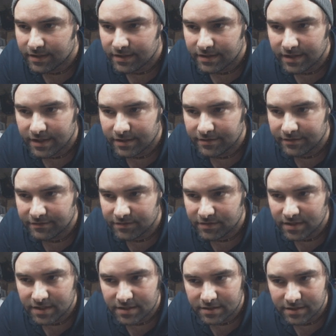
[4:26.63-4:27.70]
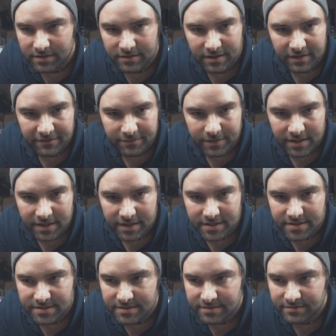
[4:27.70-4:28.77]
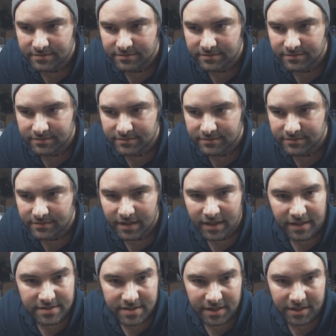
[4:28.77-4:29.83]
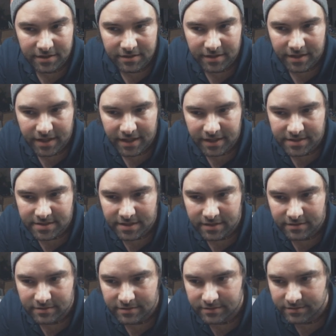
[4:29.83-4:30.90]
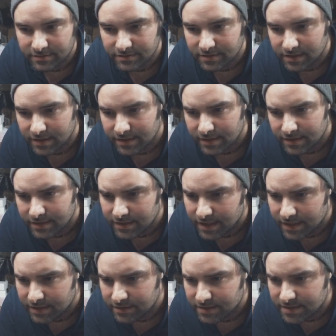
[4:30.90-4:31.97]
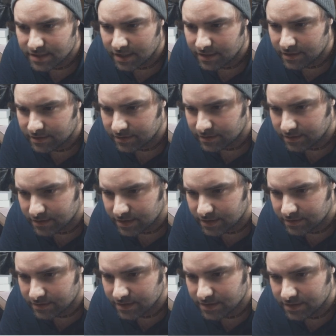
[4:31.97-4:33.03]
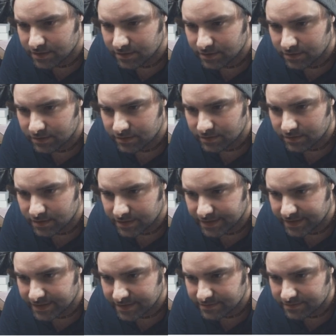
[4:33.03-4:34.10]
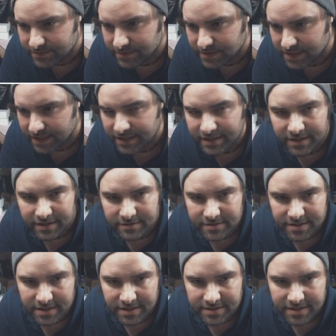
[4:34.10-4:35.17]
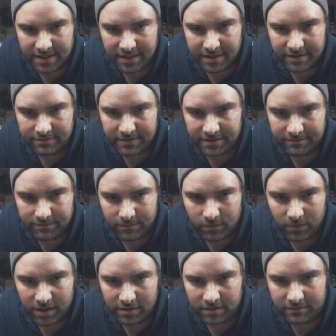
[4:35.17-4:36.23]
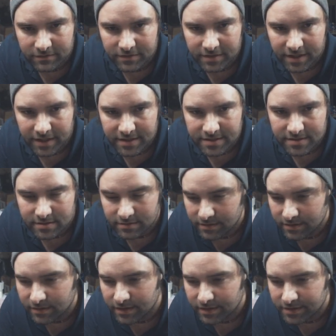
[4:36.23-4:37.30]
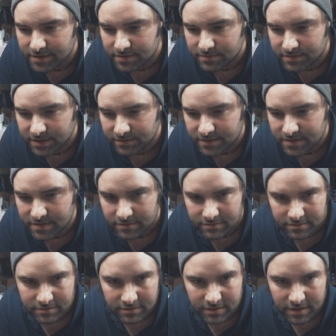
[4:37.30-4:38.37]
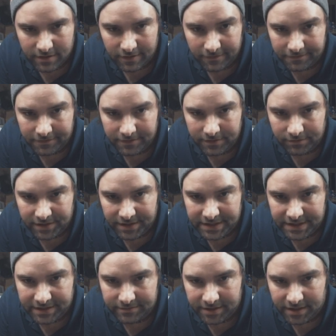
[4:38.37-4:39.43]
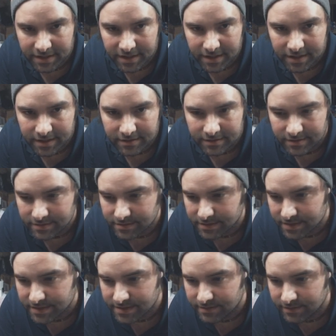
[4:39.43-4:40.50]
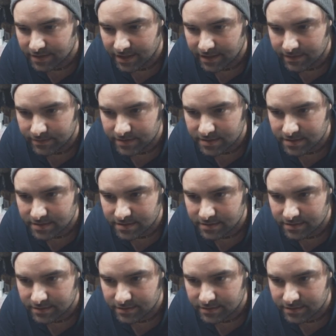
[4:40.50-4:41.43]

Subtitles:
Now if you hit the little gift box, that's how you can do your cash out. And it looks like you can only do $10 at a time. I'm well over that, so I should be able to hopefully redeem again. Let's see what happens.